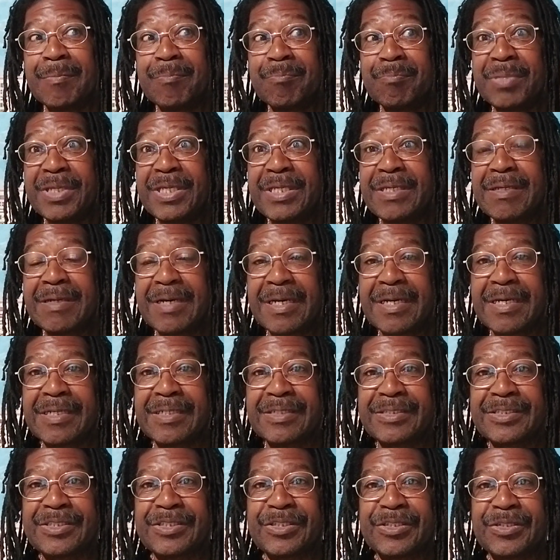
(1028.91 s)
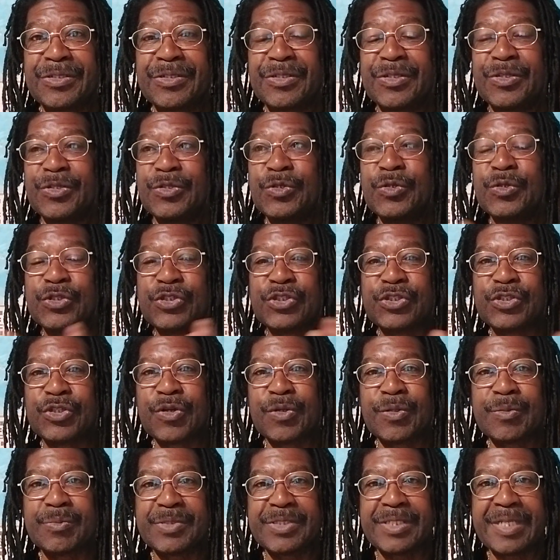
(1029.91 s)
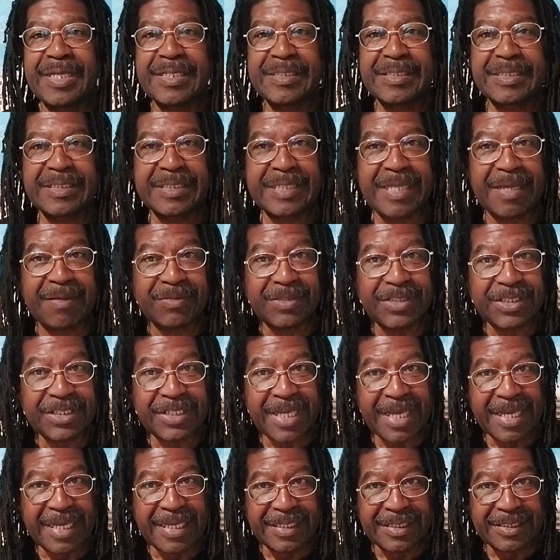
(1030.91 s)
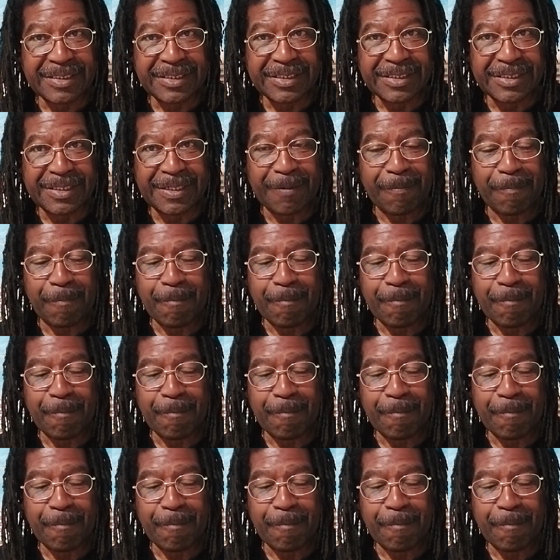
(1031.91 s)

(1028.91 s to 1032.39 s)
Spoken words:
because your circumstances have changed.